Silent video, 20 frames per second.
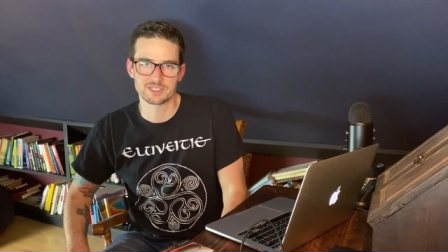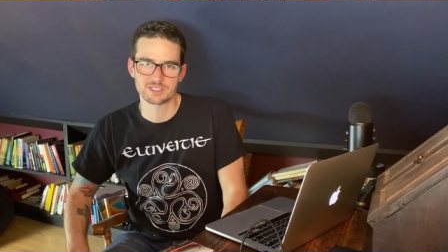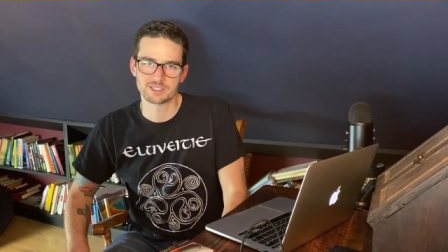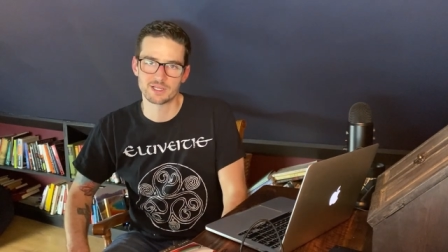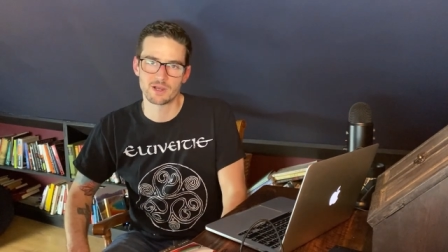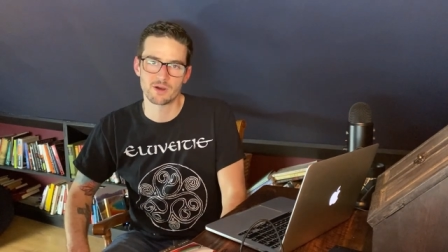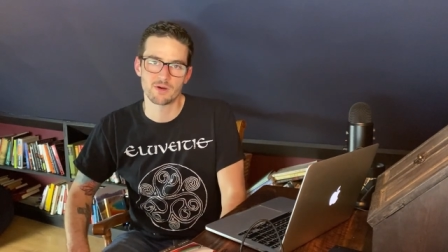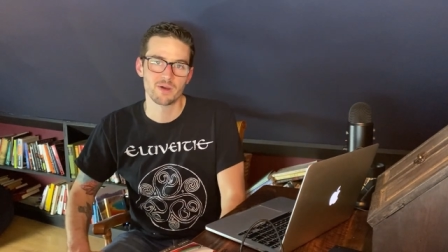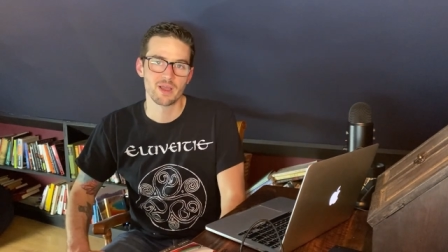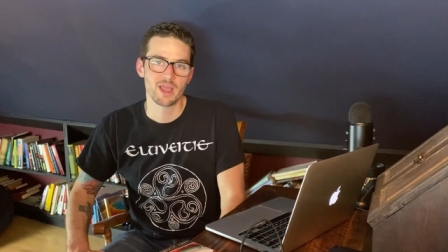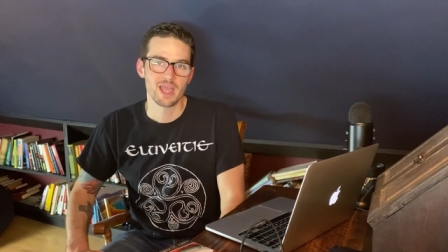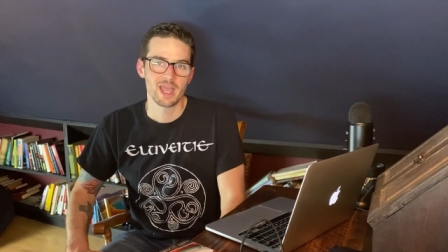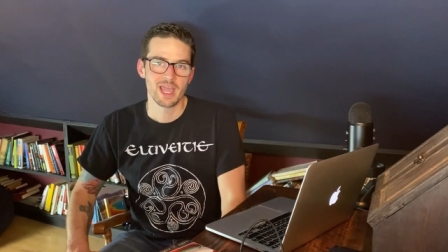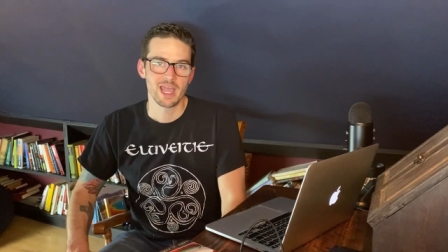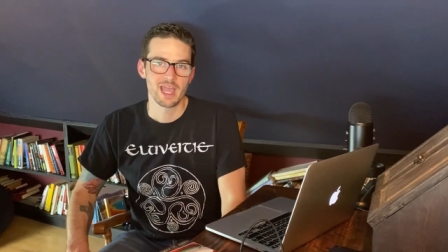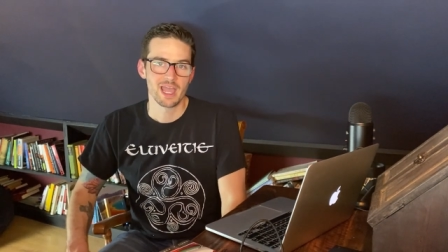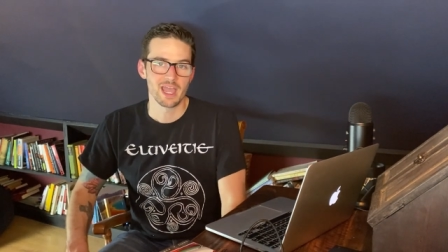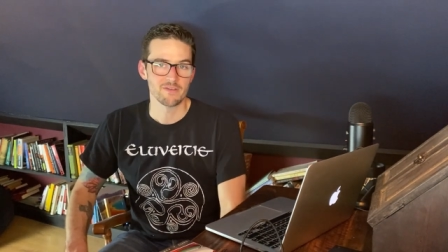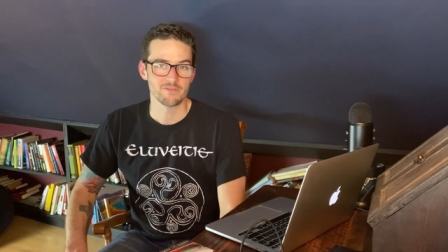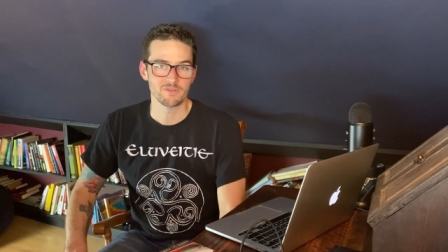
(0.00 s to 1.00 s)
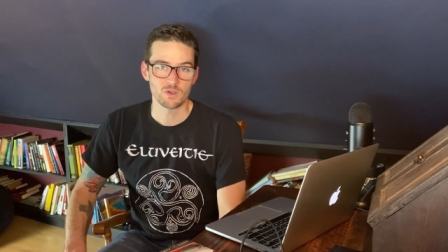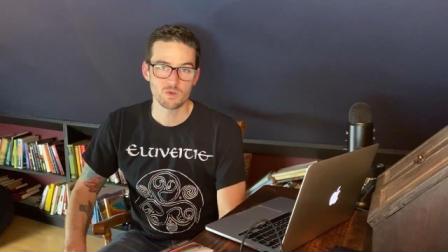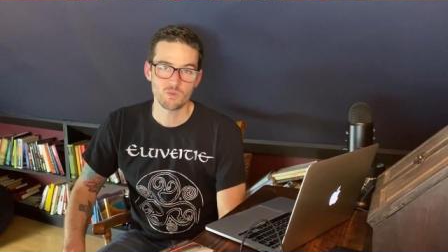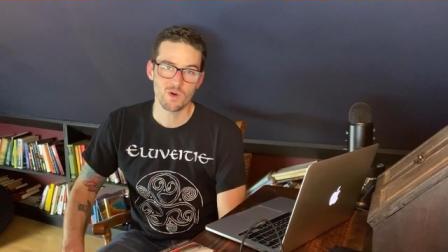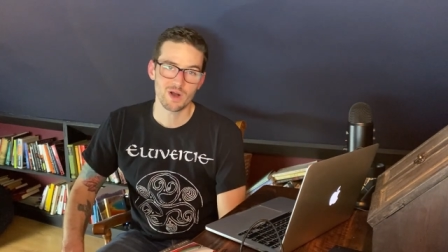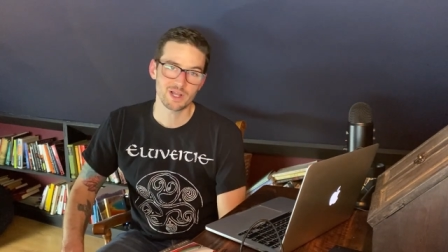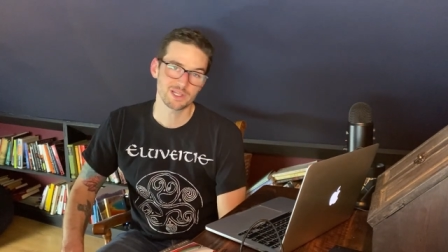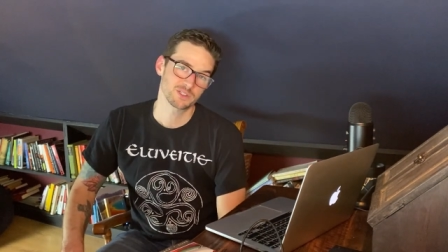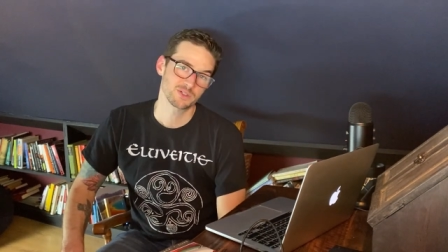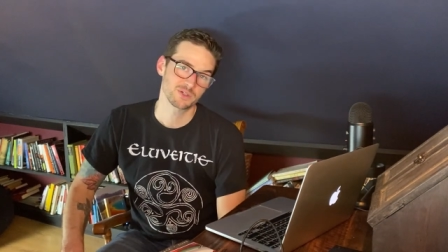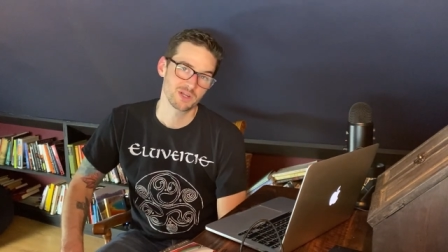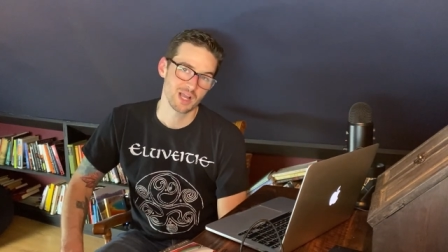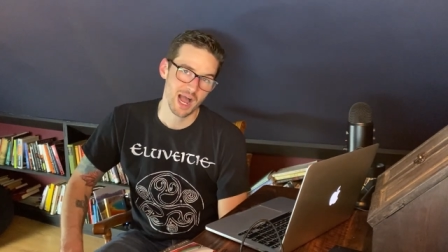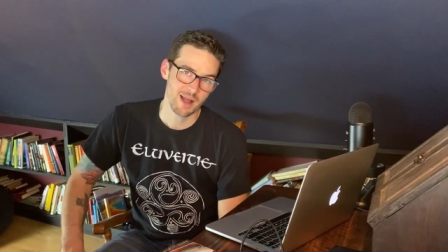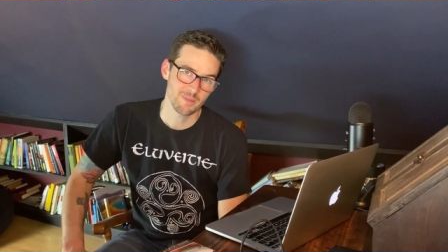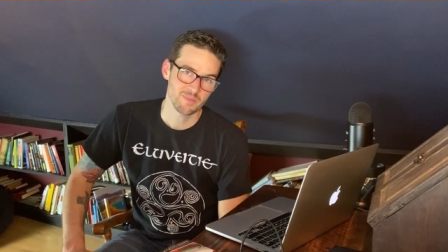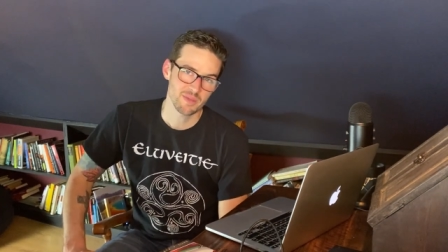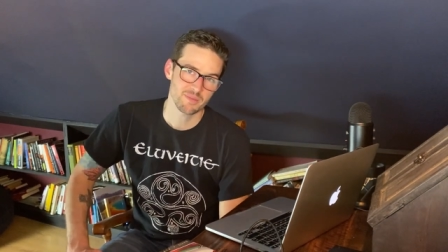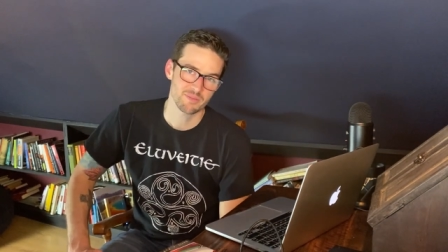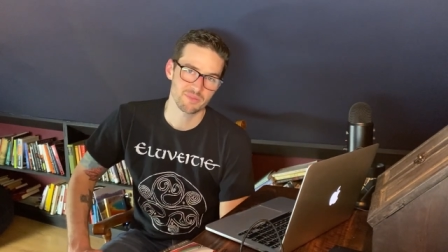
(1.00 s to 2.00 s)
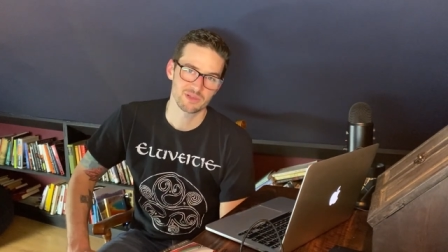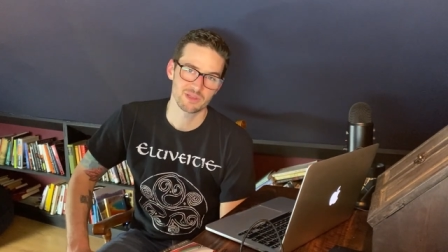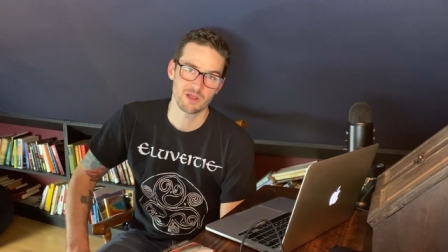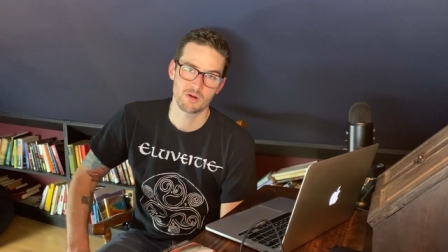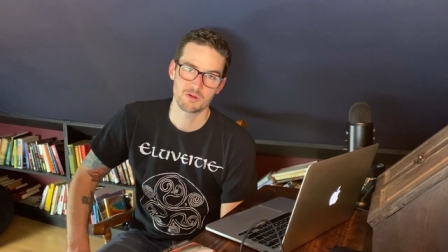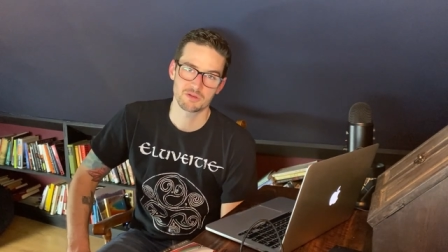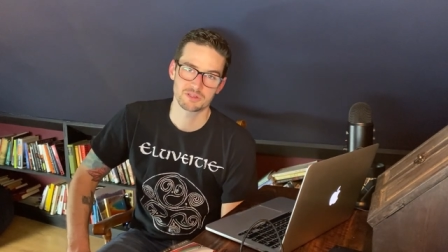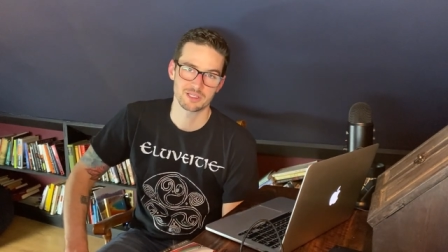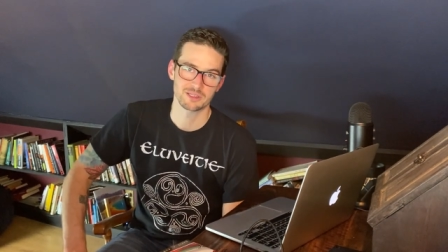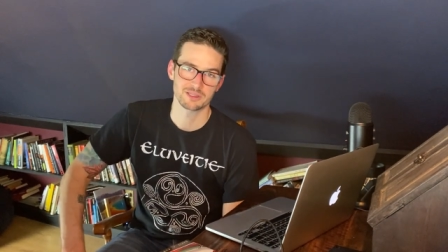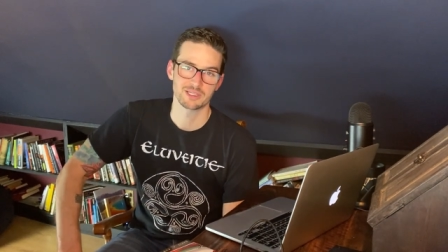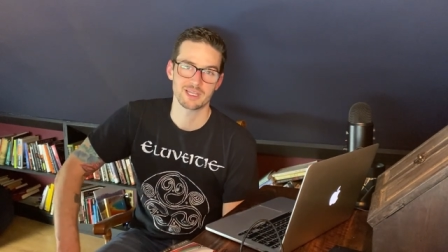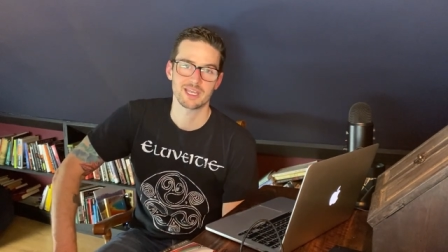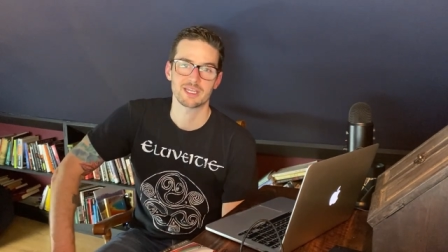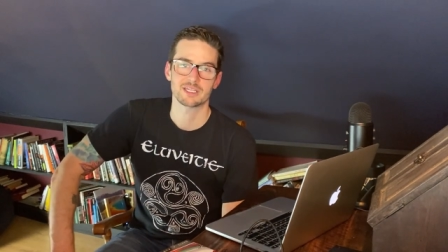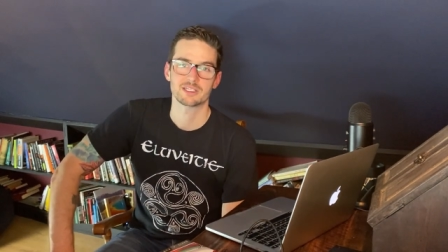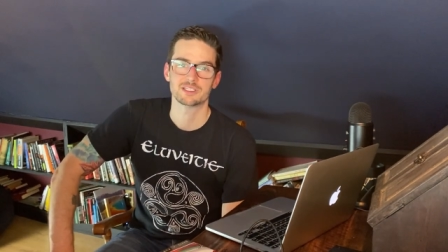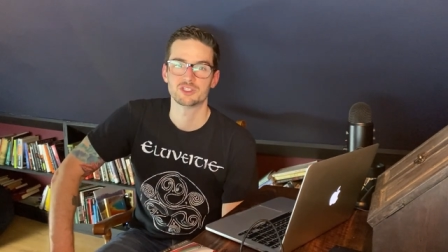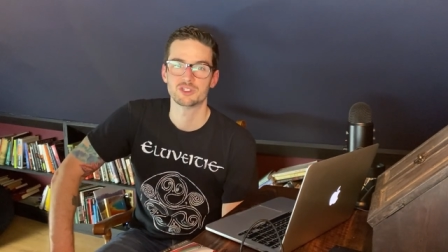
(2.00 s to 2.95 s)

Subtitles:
So if you want to comment below the link